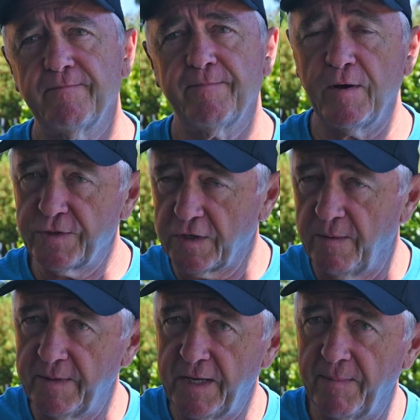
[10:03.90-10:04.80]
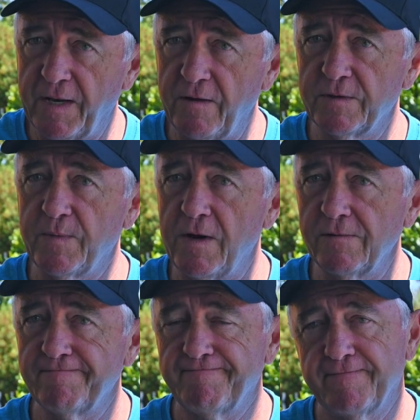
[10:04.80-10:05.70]
Post a comment down below as well.
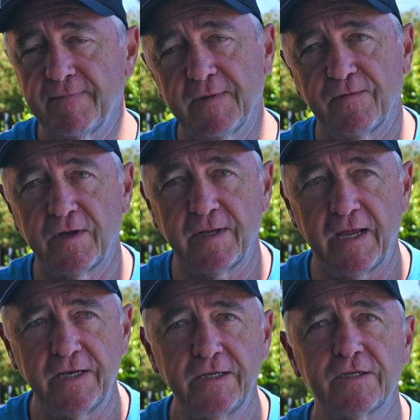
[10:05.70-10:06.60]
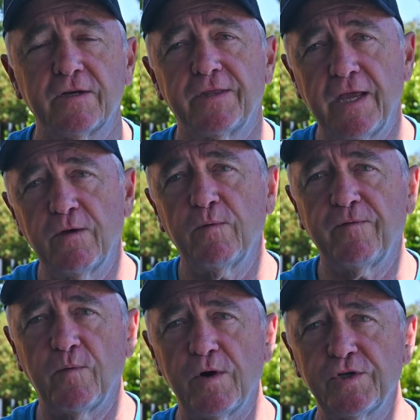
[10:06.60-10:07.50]
Got the ad. So thank you all
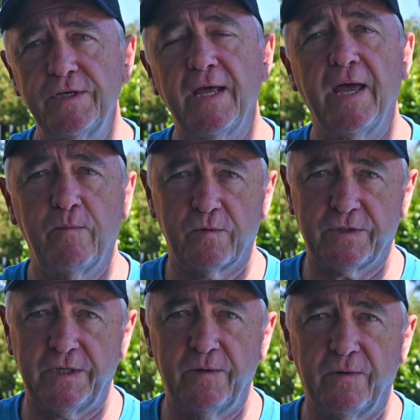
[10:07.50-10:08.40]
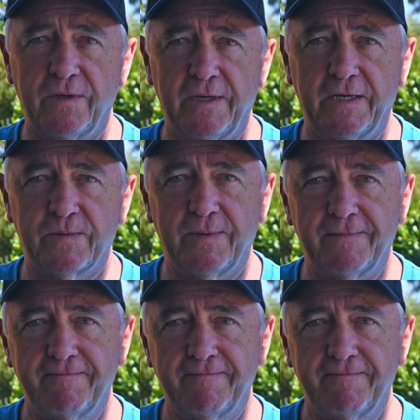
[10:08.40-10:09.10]
for watching, and we'll see you on the next one.